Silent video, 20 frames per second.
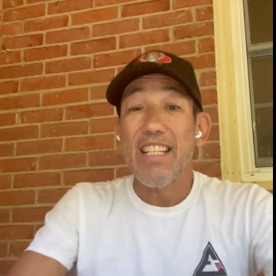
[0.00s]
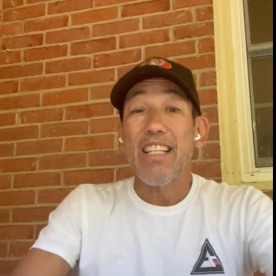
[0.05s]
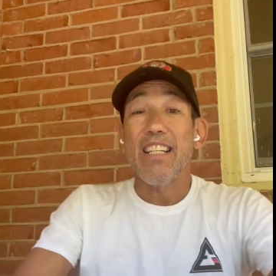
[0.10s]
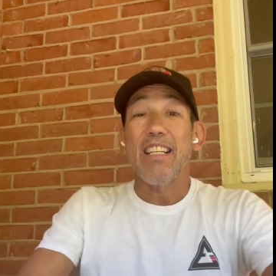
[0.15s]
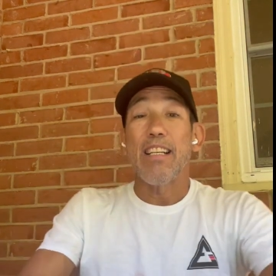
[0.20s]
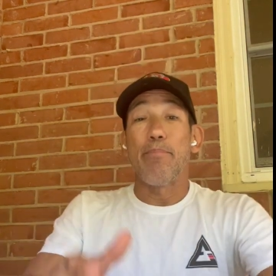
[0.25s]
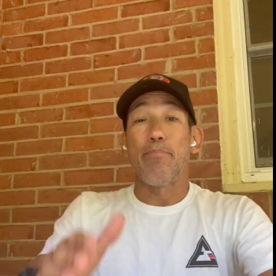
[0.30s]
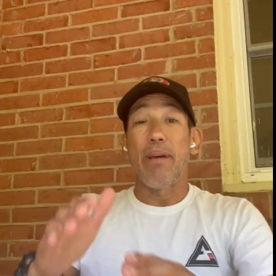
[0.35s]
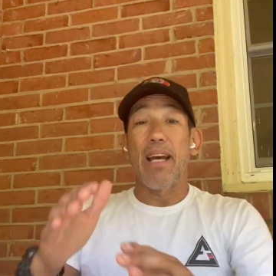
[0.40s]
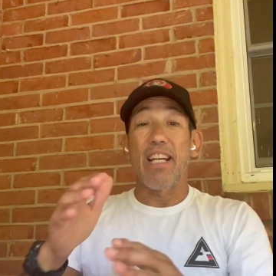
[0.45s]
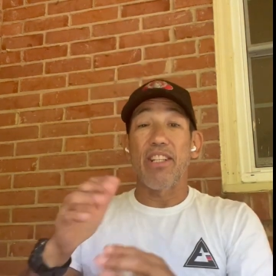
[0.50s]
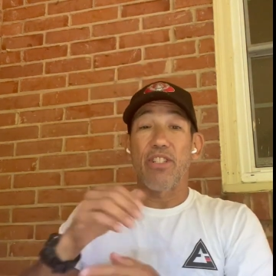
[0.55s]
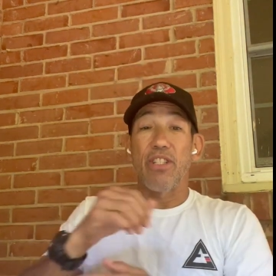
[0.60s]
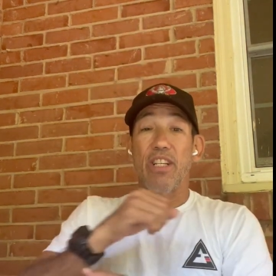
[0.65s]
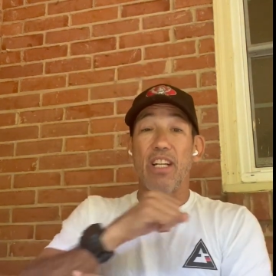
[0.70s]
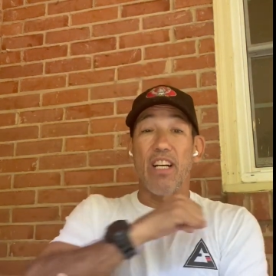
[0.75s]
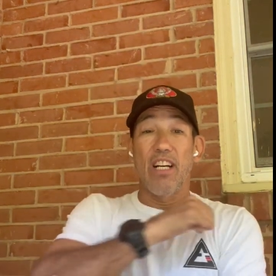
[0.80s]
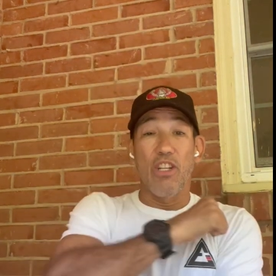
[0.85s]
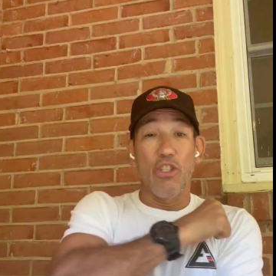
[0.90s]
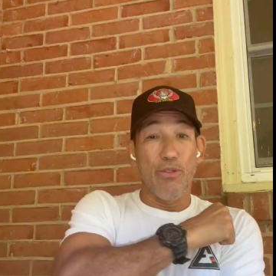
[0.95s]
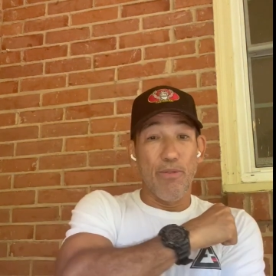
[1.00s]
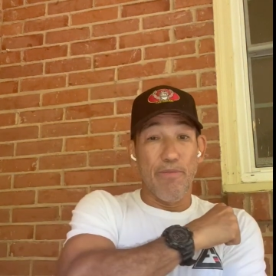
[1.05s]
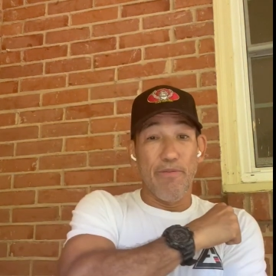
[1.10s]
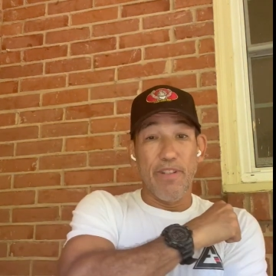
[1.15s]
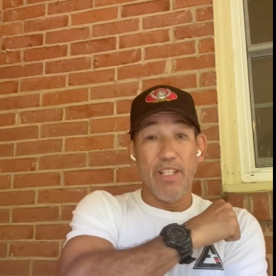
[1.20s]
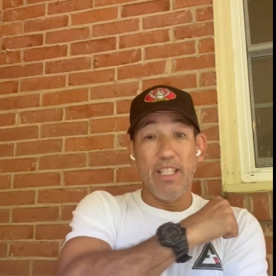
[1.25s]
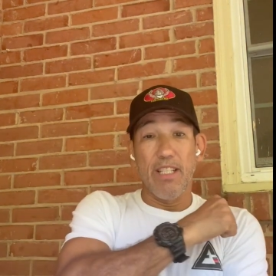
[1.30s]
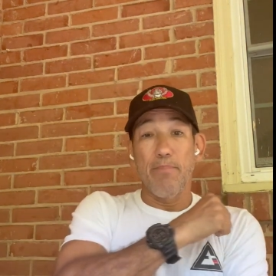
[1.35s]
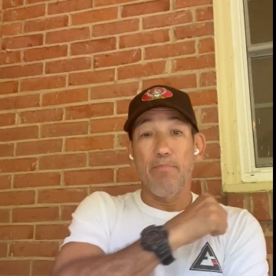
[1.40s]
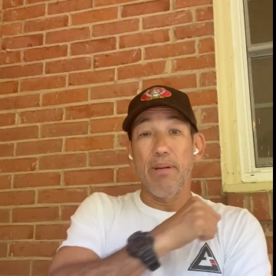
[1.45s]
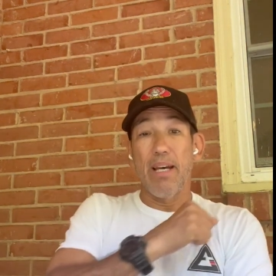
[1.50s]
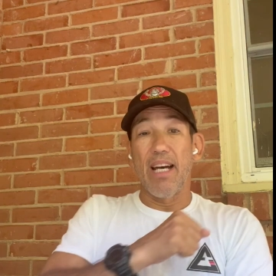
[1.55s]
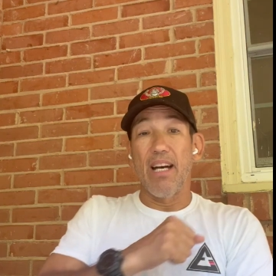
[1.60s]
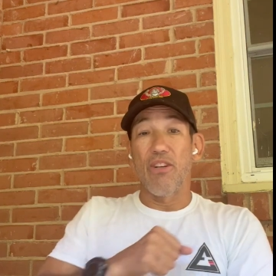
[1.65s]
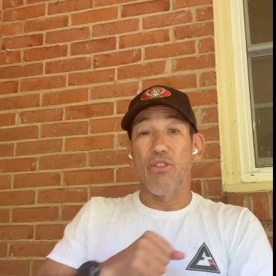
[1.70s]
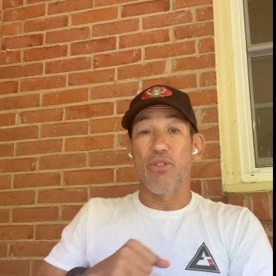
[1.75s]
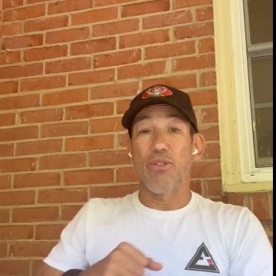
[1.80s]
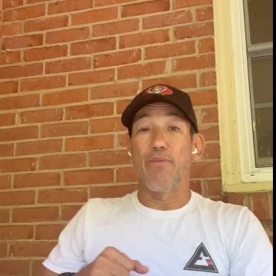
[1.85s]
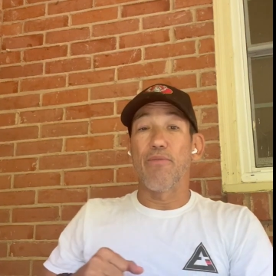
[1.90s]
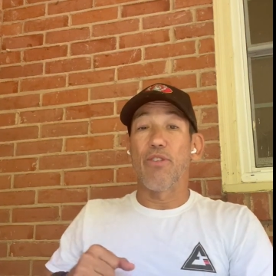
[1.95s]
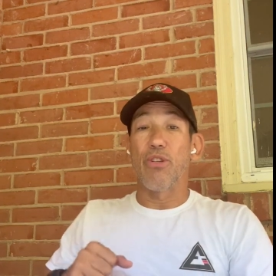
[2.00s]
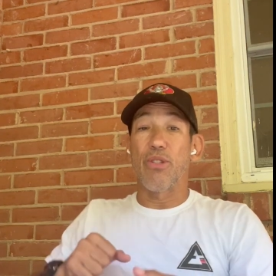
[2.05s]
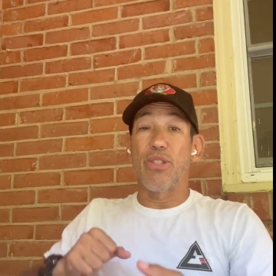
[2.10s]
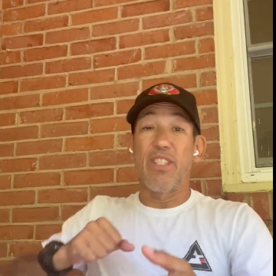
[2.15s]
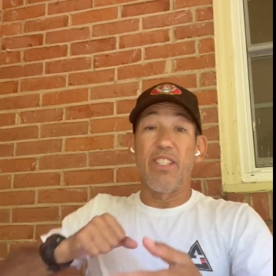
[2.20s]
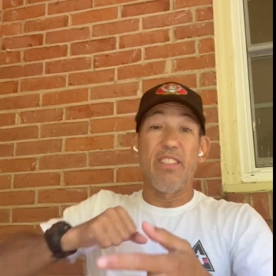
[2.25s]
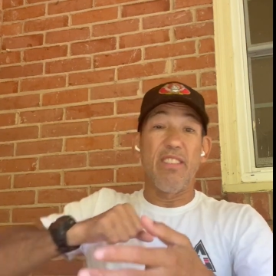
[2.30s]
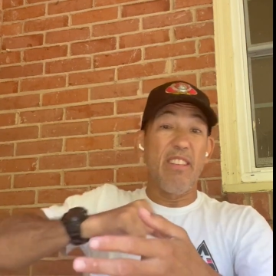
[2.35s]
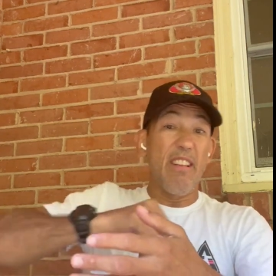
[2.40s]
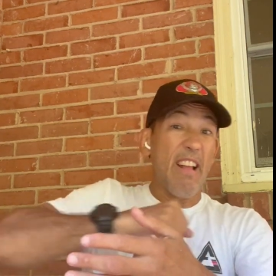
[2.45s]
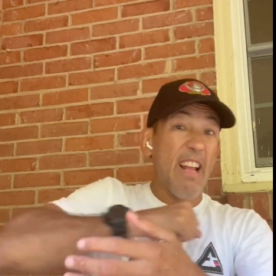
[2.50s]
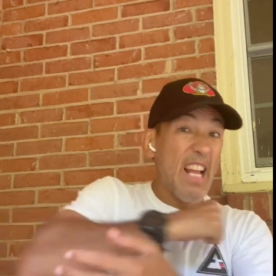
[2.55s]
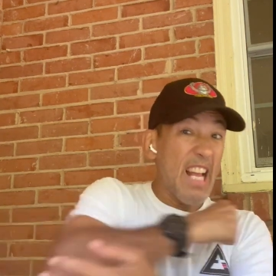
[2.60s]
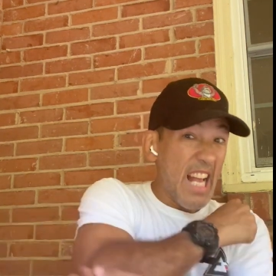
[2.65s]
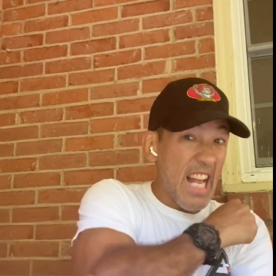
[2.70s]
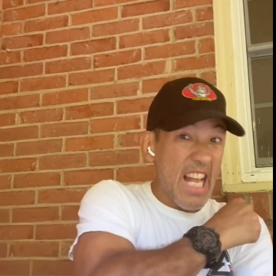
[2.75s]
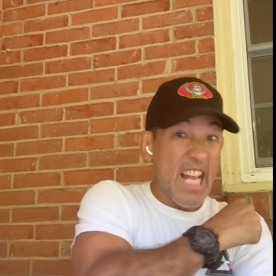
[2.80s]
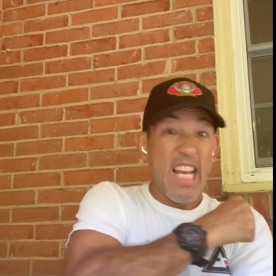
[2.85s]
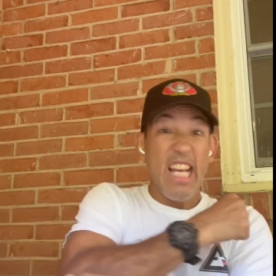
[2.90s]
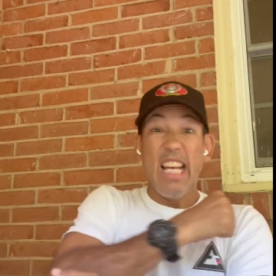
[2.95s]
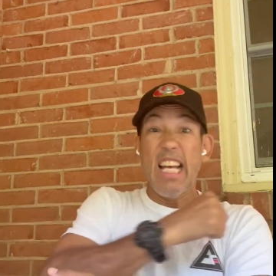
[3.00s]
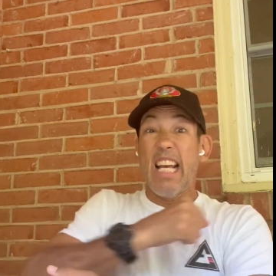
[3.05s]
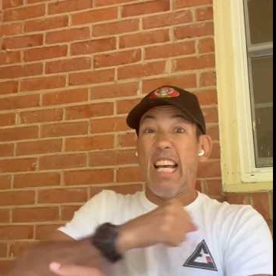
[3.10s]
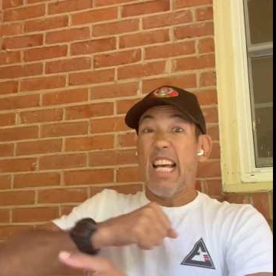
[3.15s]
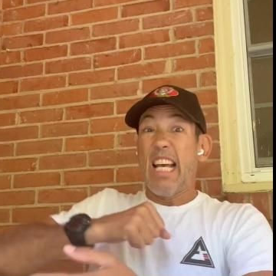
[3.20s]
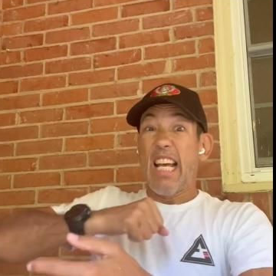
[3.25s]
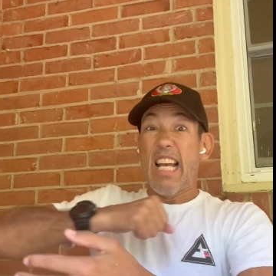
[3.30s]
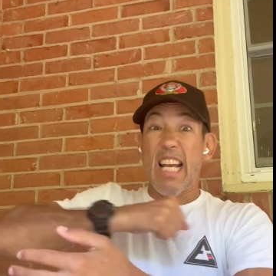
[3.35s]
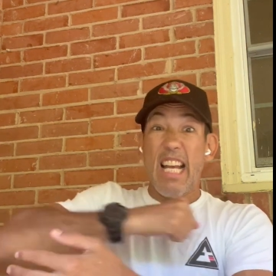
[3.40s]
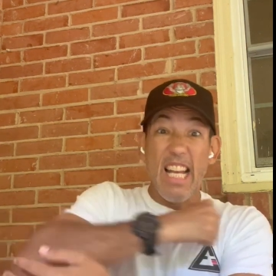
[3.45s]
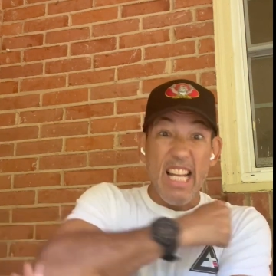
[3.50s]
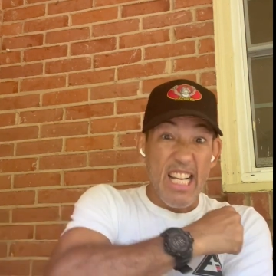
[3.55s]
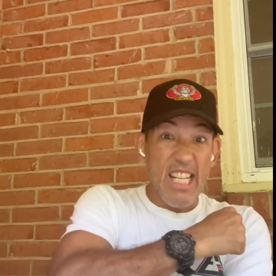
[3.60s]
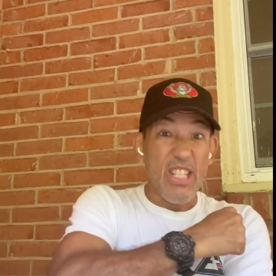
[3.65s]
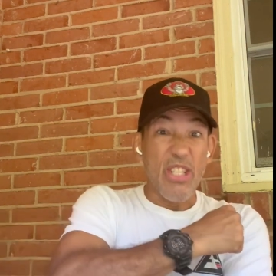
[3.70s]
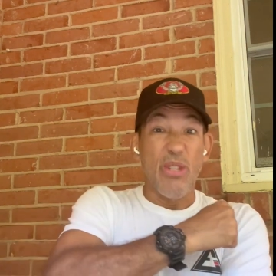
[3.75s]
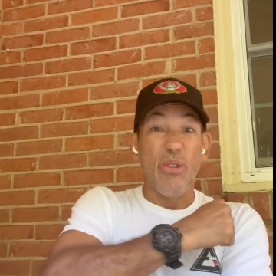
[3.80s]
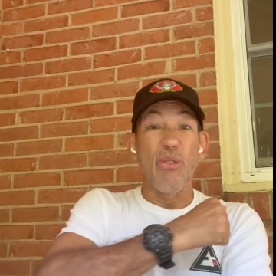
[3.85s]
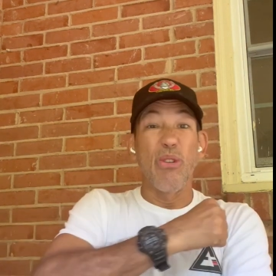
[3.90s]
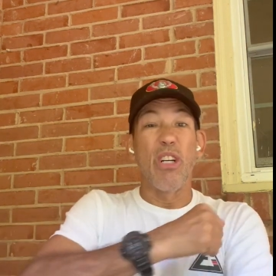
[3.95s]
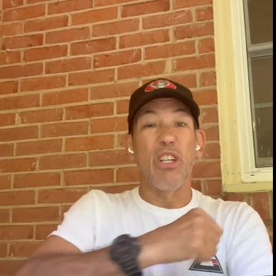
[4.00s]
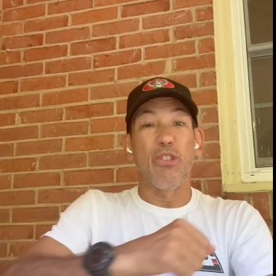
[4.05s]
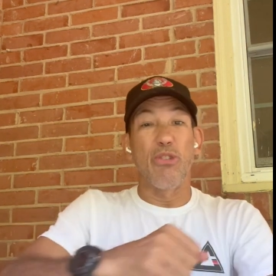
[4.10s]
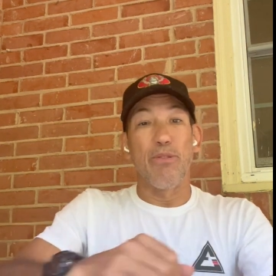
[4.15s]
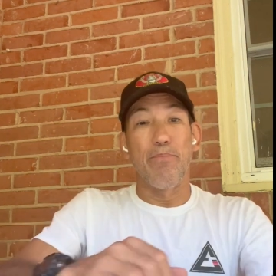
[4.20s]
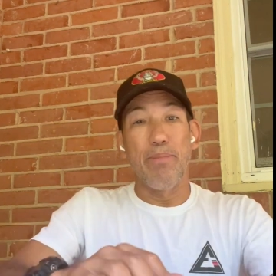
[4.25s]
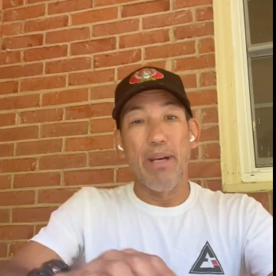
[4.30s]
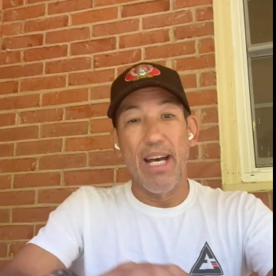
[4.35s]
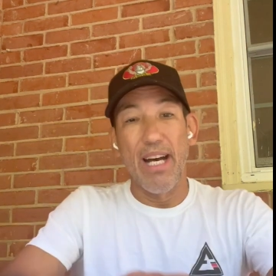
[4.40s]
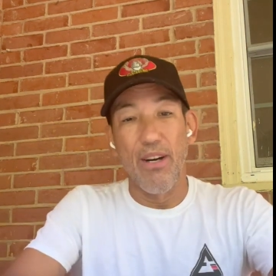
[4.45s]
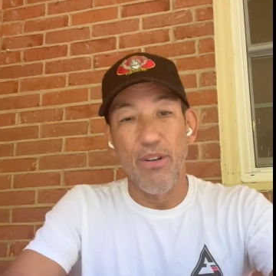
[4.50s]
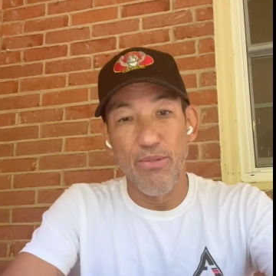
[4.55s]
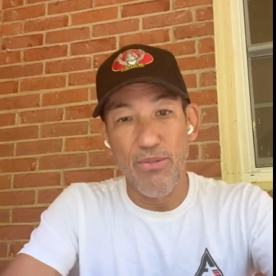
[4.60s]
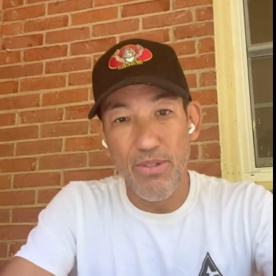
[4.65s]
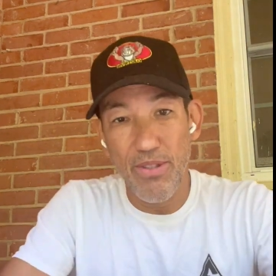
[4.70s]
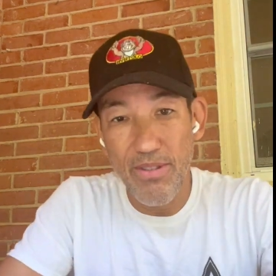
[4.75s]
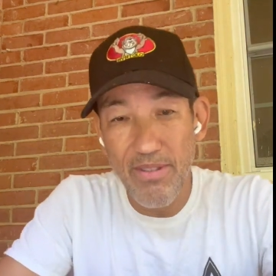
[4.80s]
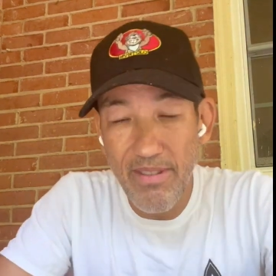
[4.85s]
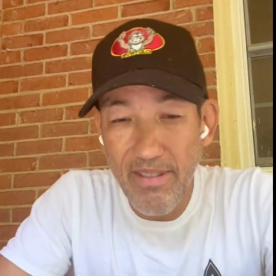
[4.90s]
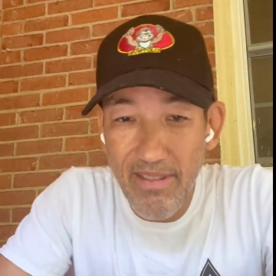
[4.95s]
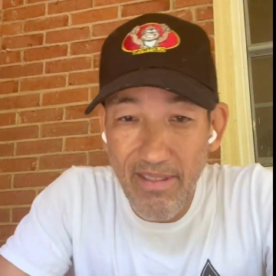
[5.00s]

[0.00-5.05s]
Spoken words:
Imagine 150 pounds versus 200 pounds.